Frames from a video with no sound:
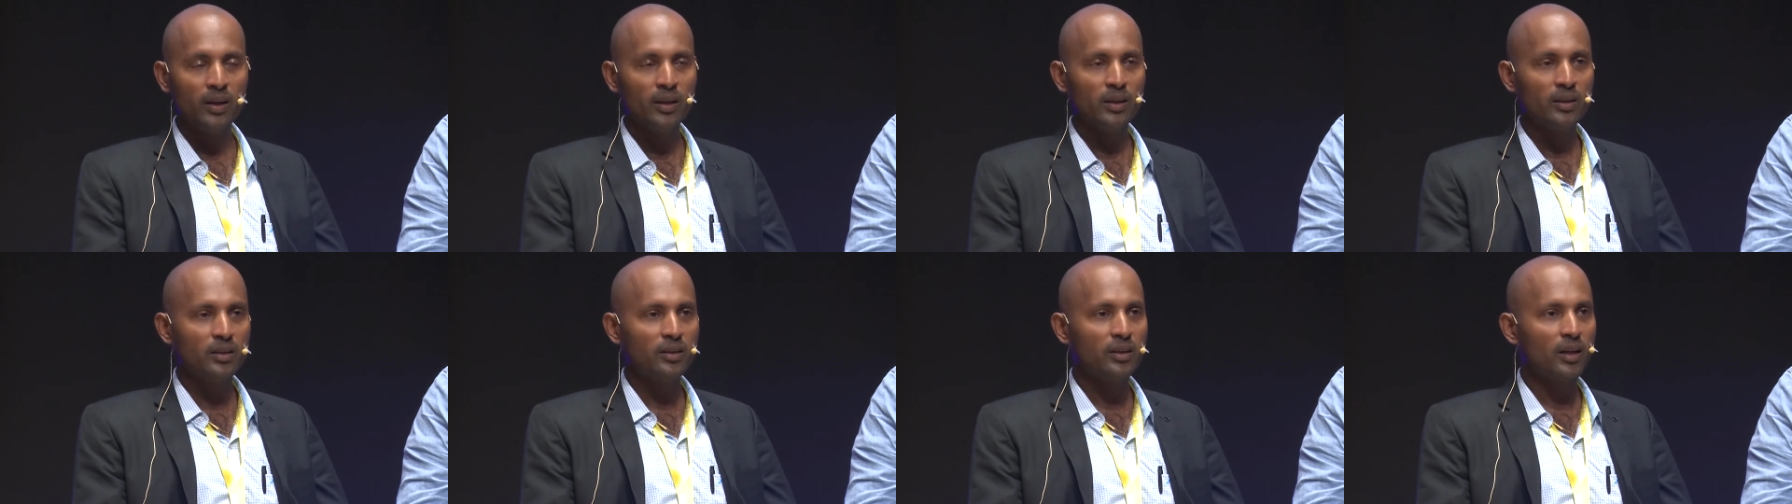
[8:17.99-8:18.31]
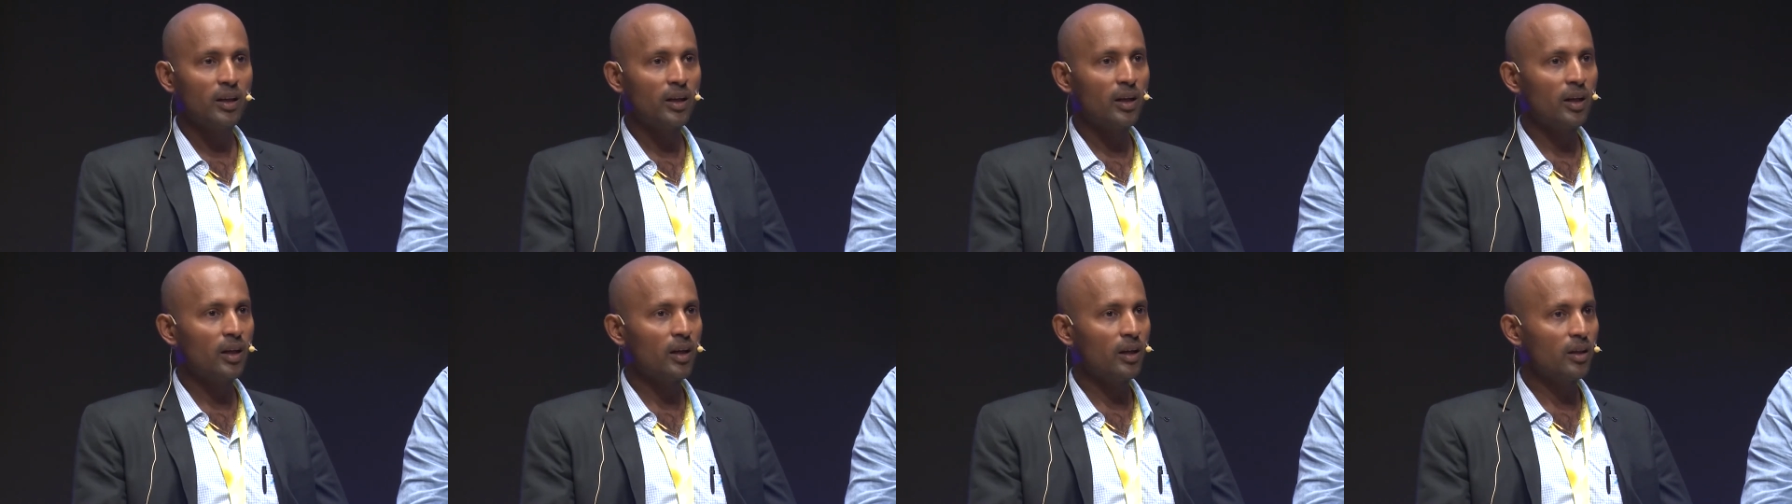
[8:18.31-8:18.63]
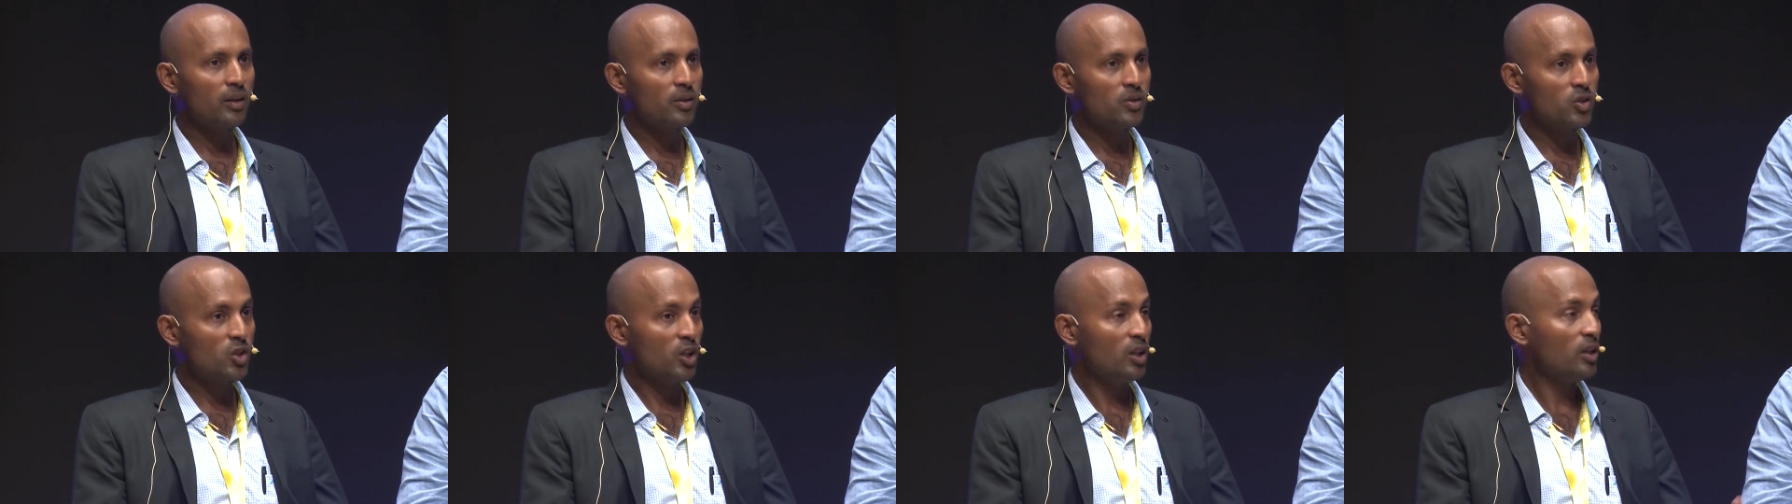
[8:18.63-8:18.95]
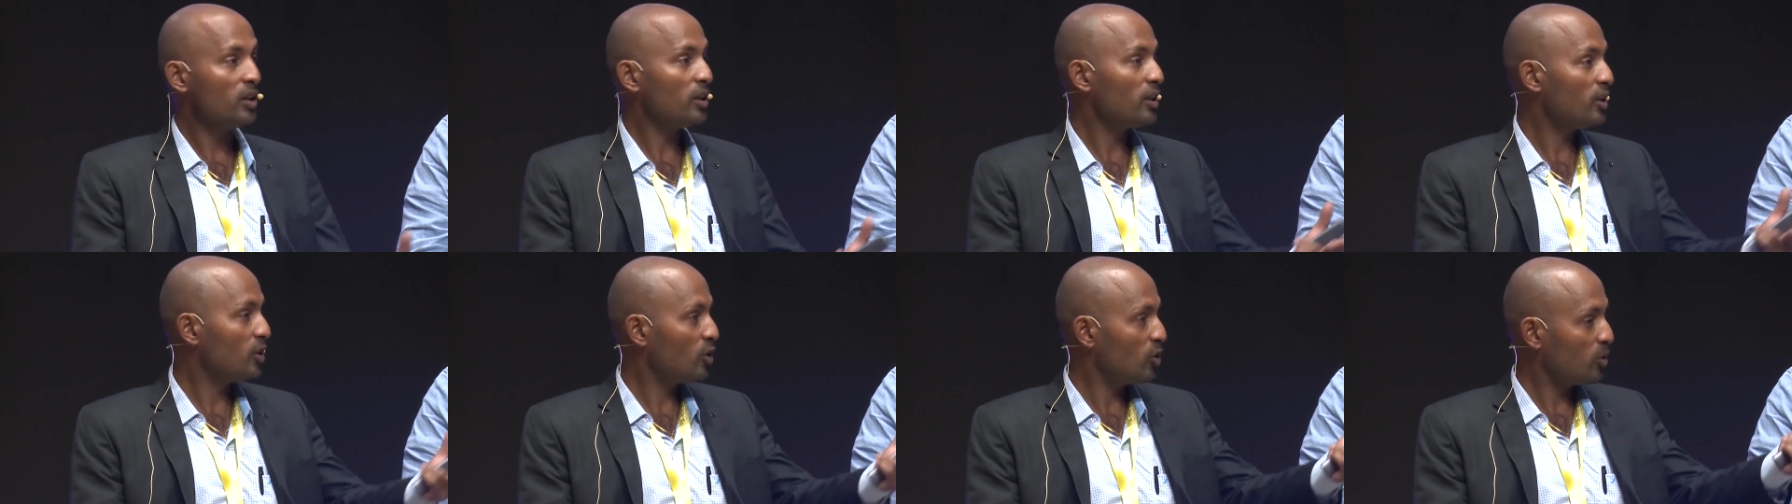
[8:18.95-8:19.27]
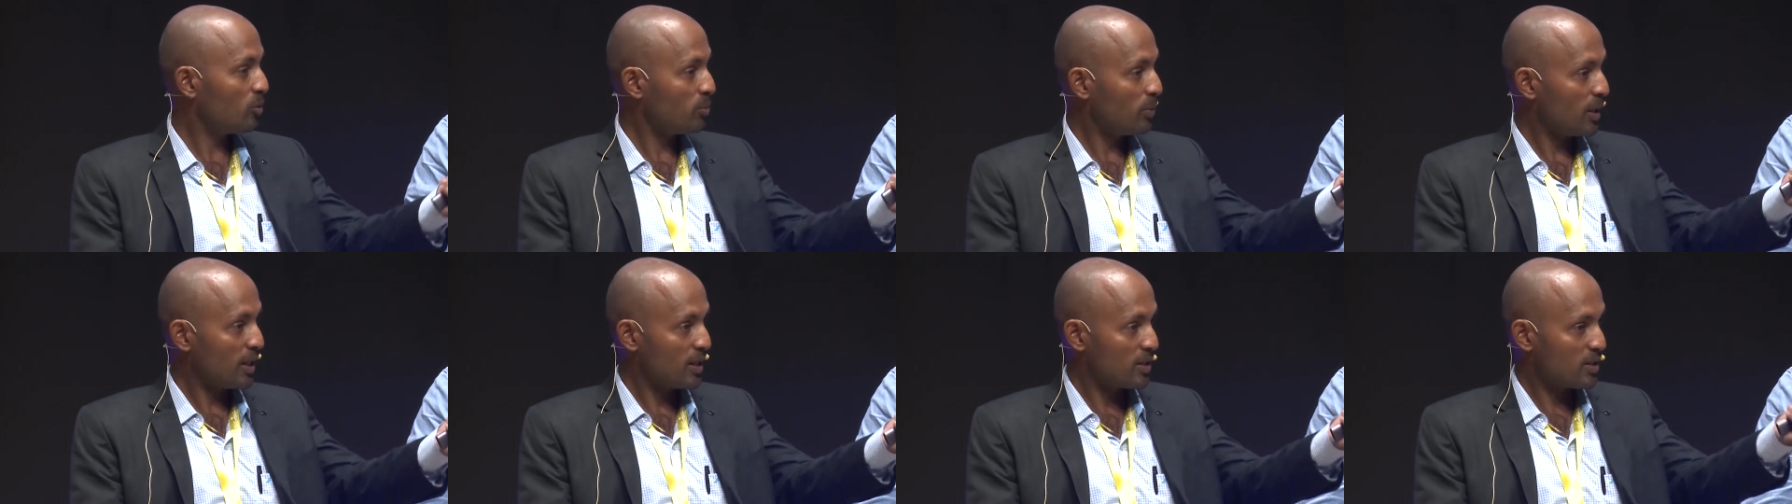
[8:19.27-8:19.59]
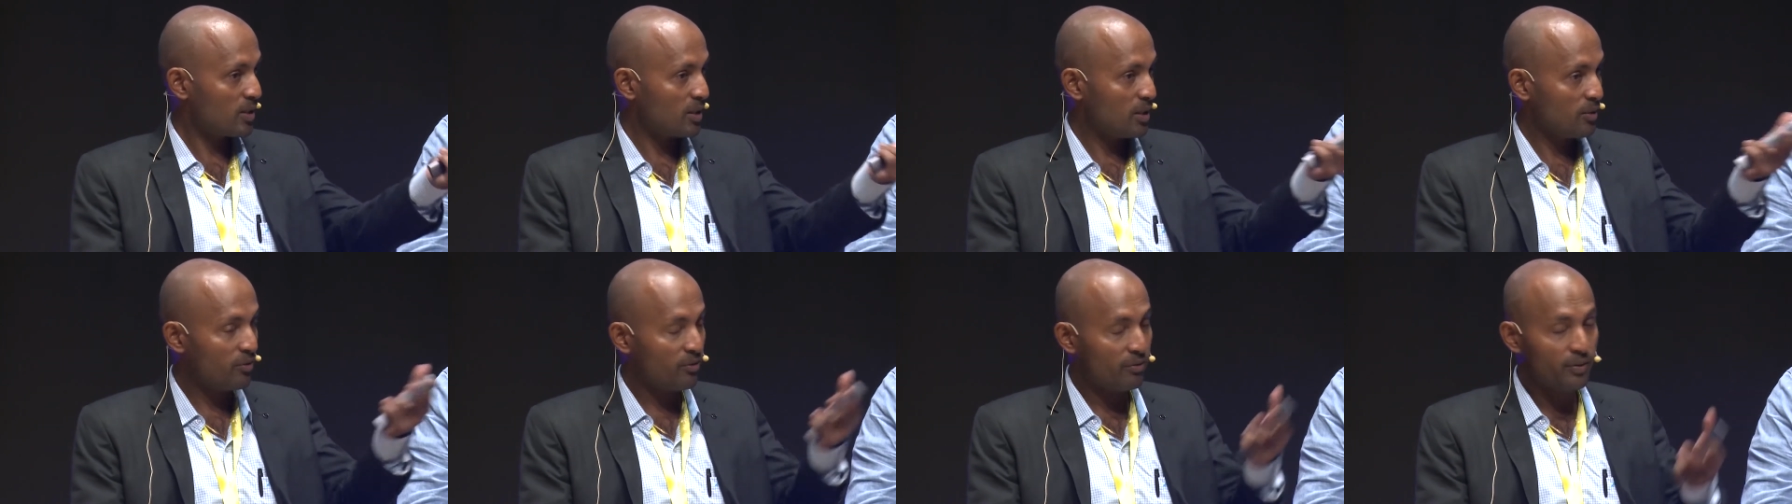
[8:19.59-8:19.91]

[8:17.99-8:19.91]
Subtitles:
there are children you might see